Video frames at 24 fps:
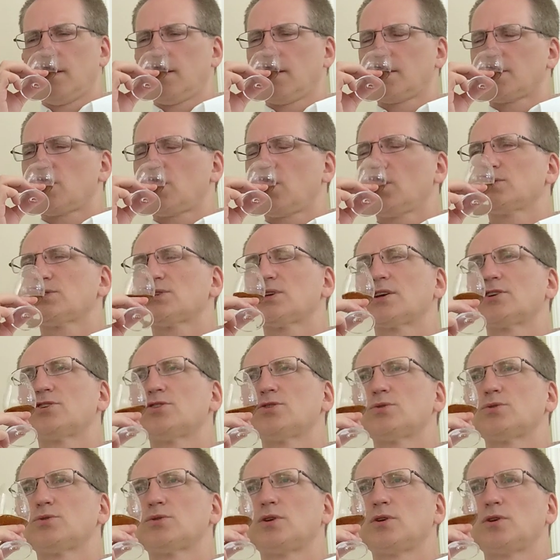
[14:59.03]
It's one of those things
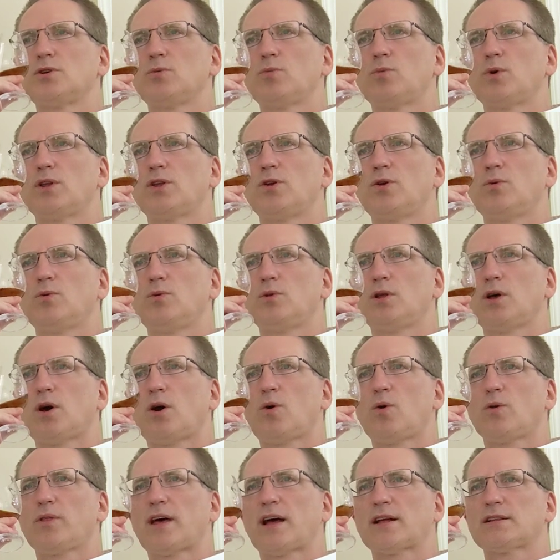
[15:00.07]
you when you
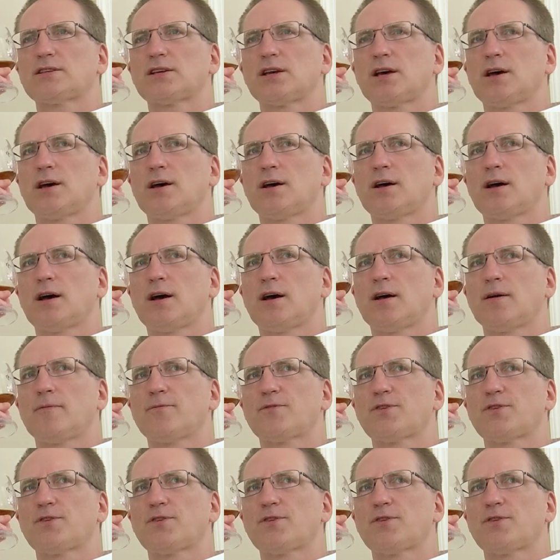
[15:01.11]
know that's a, a